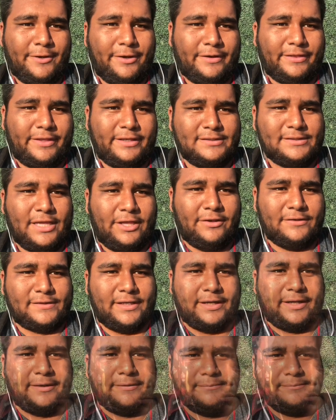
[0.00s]
there at the Estadio
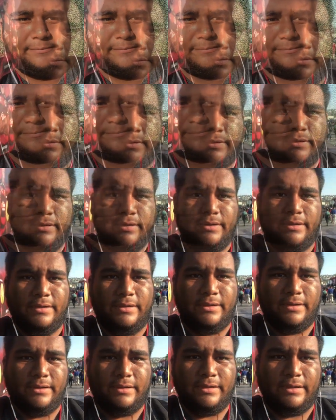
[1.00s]
Azteca.
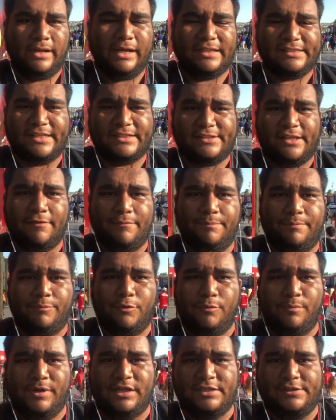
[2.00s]
All right, guys, next off,
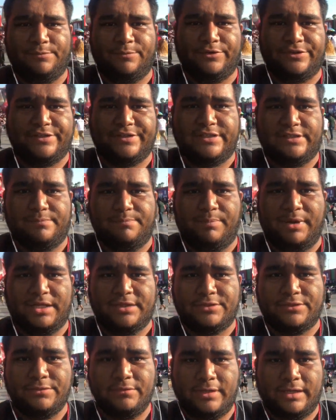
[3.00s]
Pumas versus
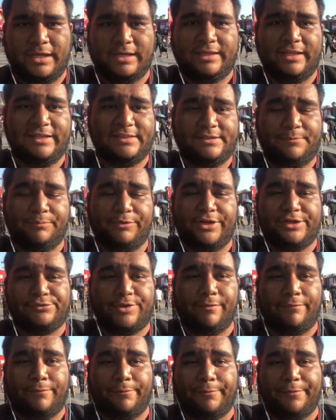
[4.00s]
Pachuca. I think it's a pretty
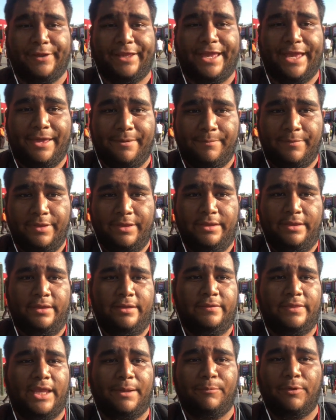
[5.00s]
straightforward game.
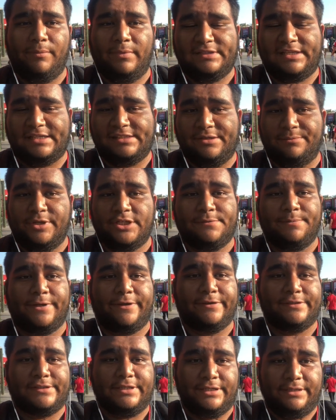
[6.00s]
I think Pumas has a much
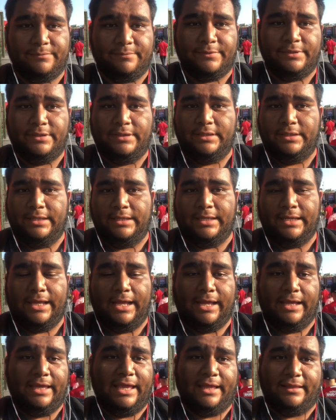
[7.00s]
better team.
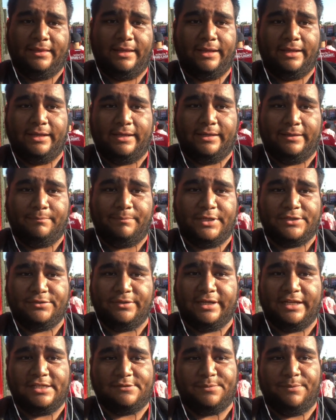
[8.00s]
I think
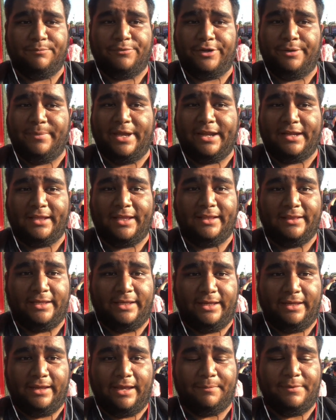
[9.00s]
Pachuca has been pretty bad
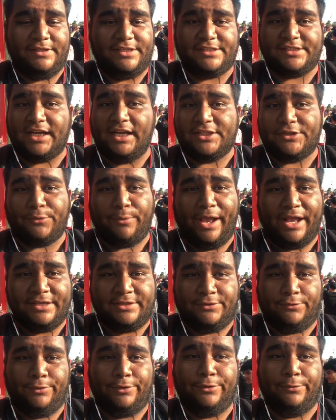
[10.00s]
lately. Just got
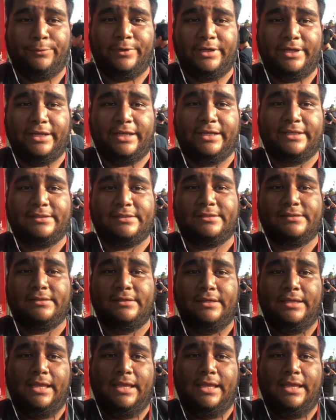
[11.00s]
trashed 3-1 against